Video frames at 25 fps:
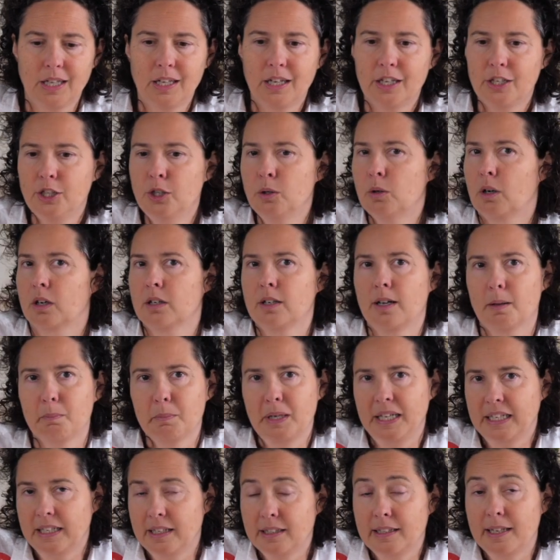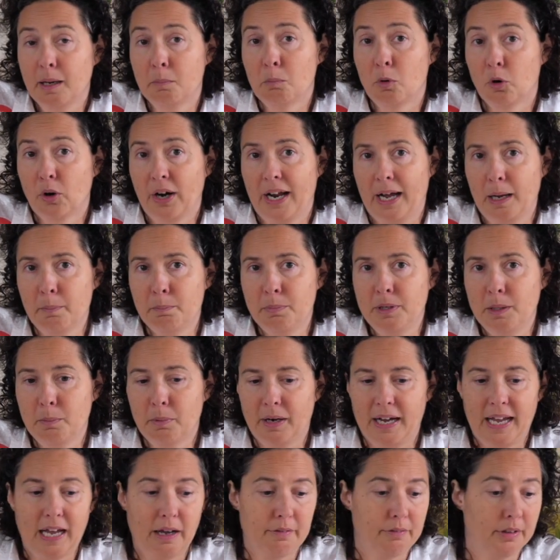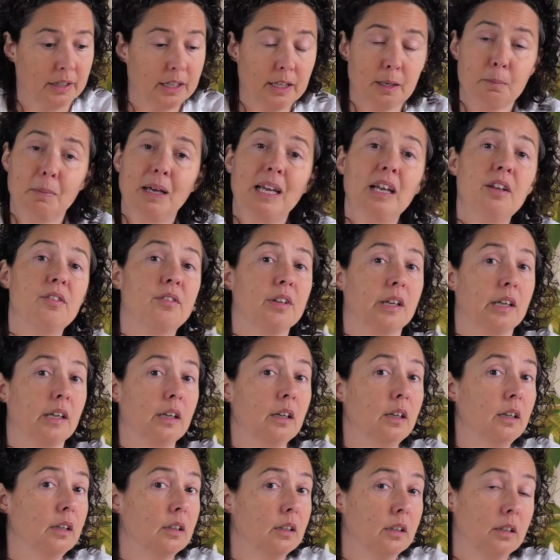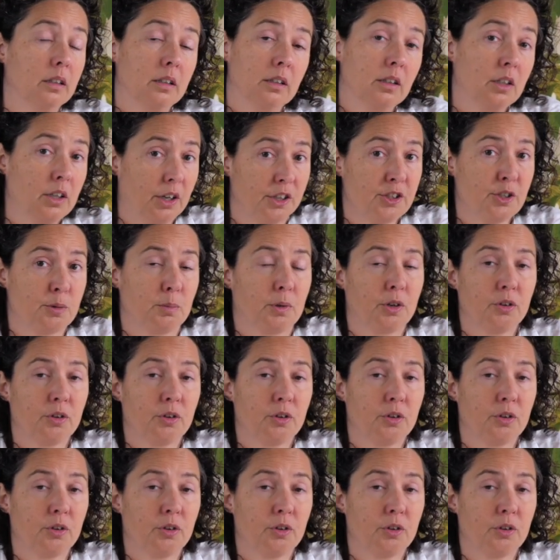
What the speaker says: you are not making them more happy by having an amazing customer